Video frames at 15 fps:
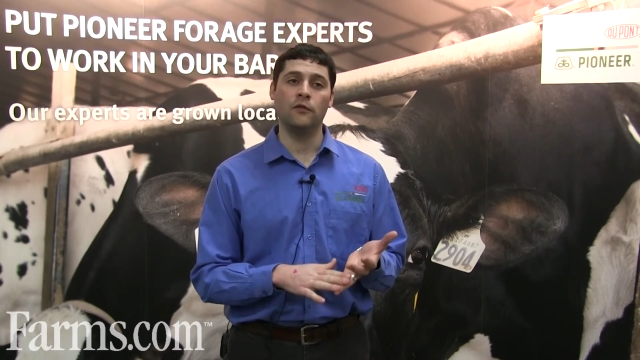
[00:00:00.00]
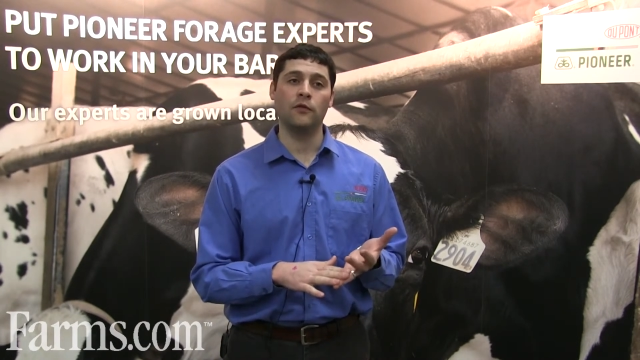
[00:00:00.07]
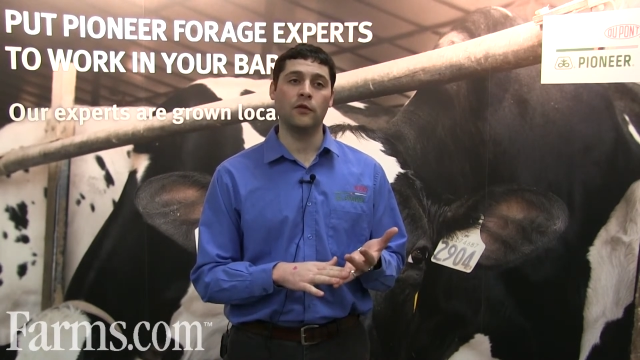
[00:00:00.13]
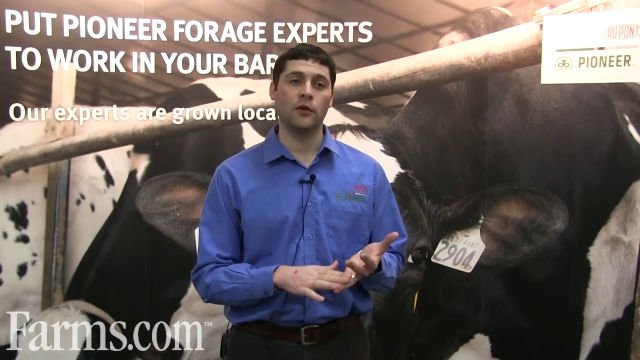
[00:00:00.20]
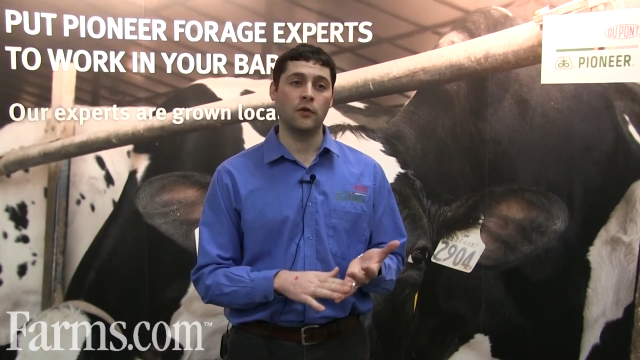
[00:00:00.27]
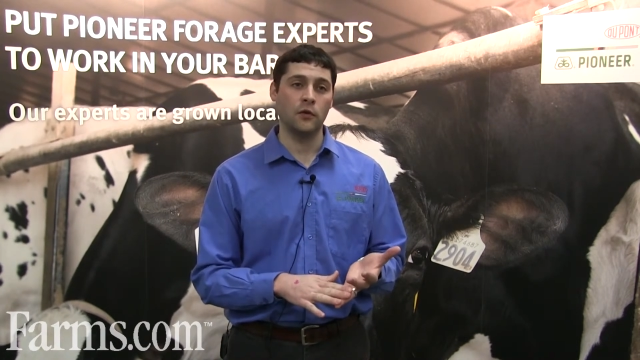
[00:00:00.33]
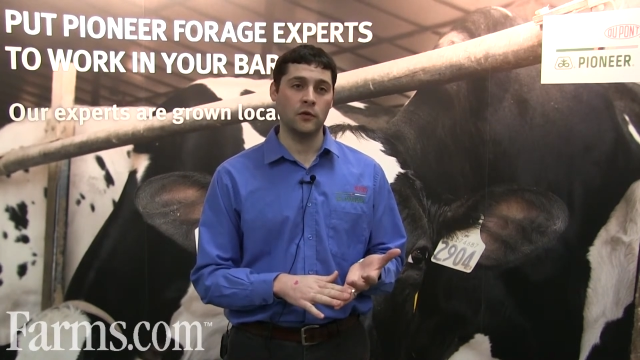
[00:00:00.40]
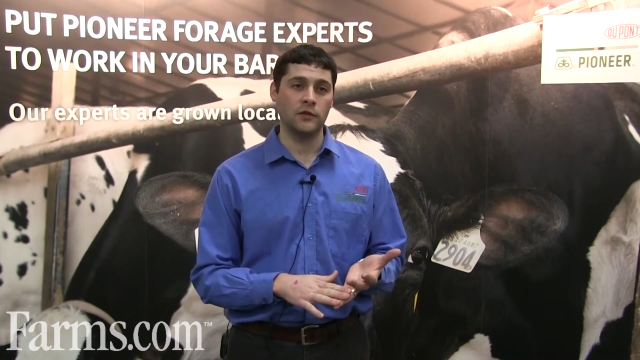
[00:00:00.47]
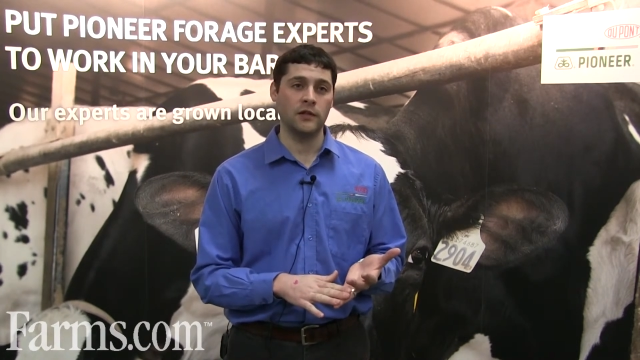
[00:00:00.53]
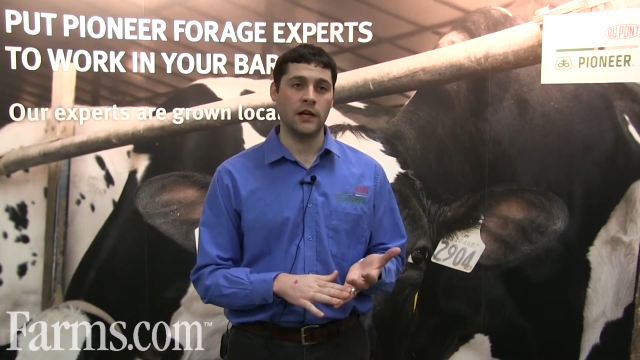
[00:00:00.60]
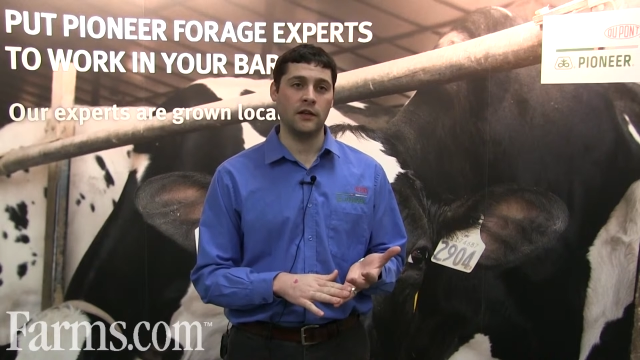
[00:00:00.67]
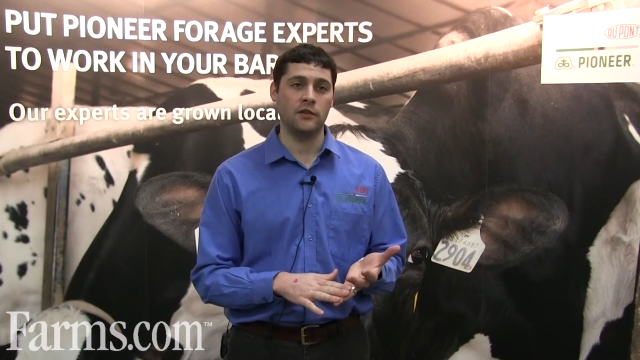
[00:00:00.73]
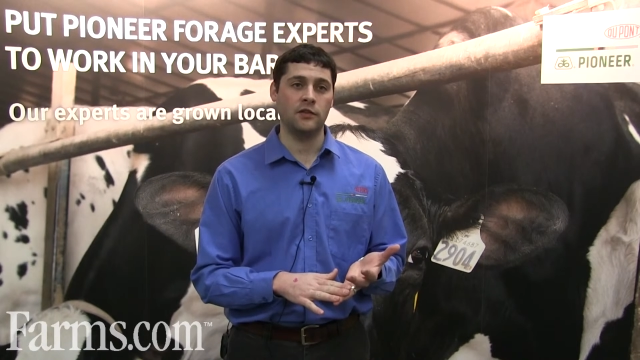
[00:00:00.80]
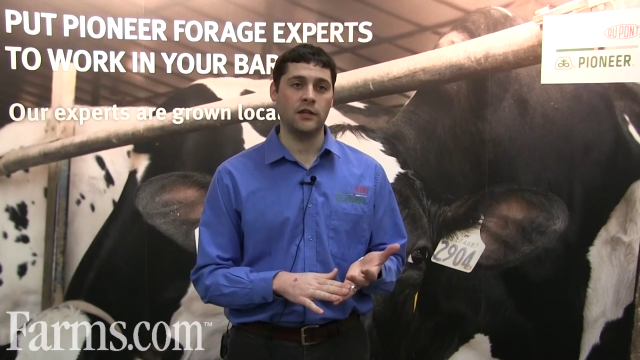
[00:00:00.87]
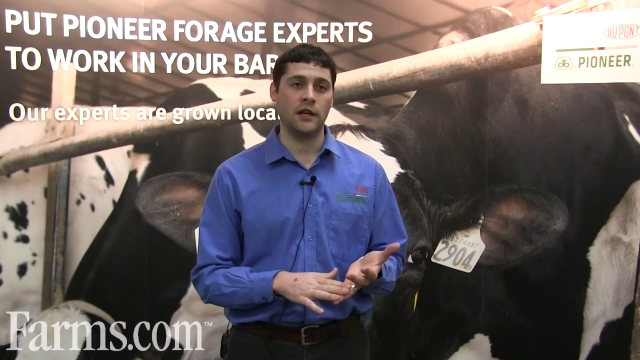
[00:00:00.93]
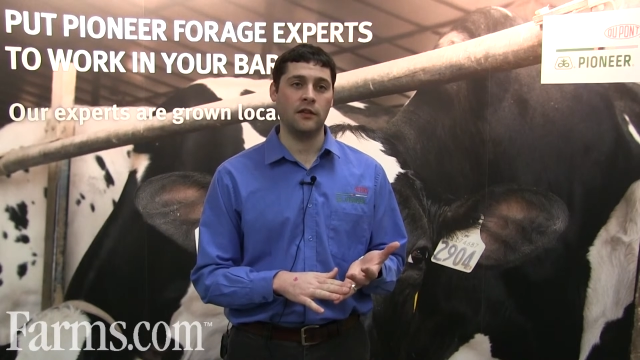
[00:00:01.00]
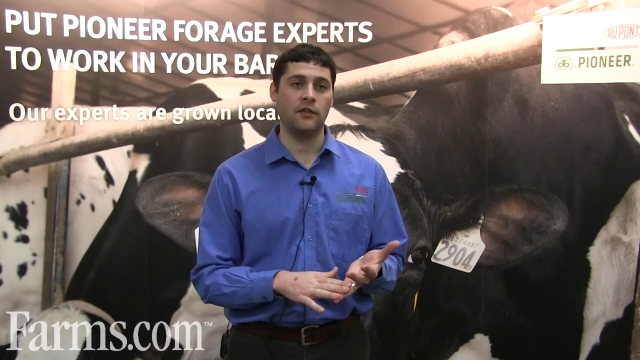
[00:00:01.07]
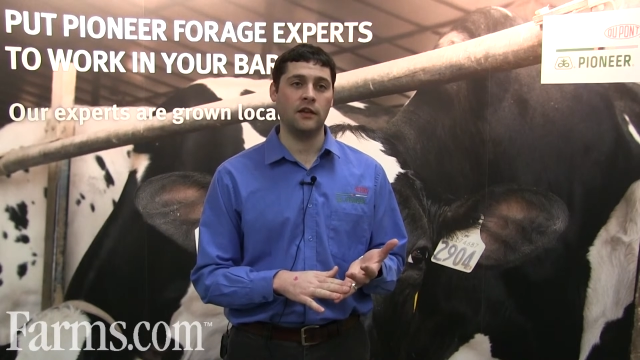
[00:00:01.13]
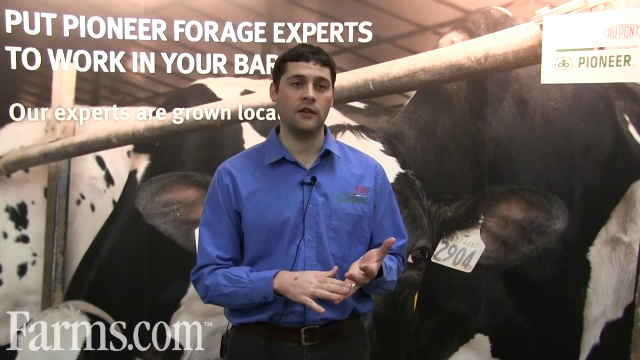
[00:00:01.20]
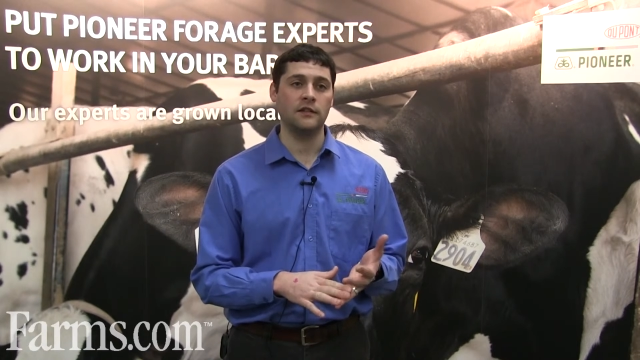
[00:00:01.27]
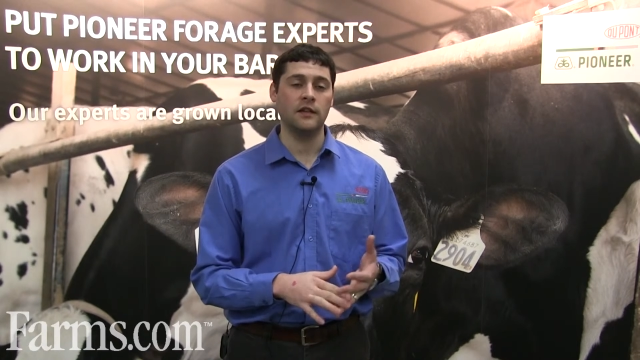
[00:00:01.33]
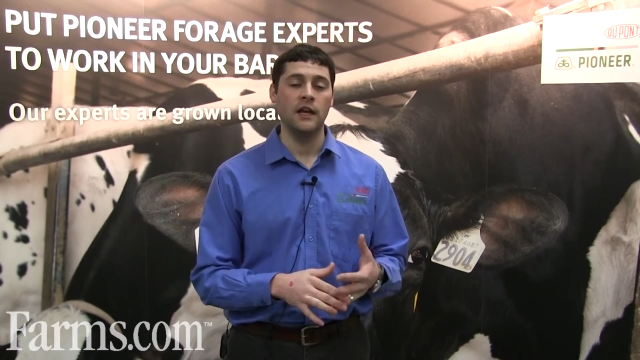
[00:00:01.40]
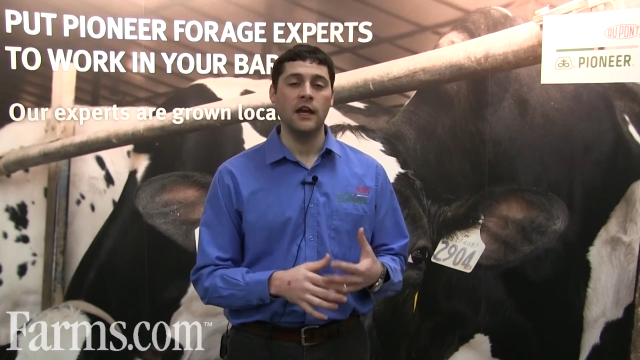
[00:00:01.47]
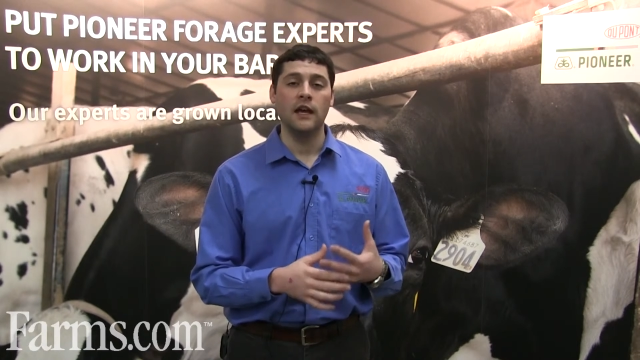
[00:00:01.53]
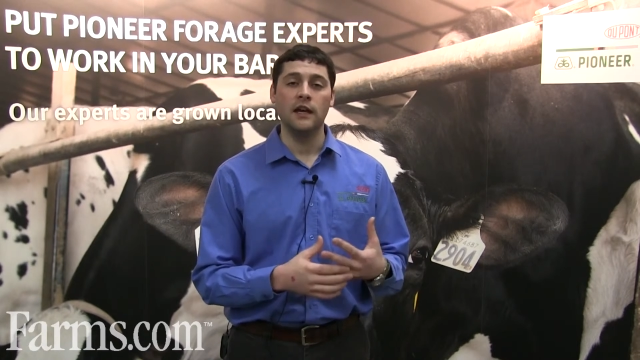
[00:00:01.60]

for the corn silage side of things,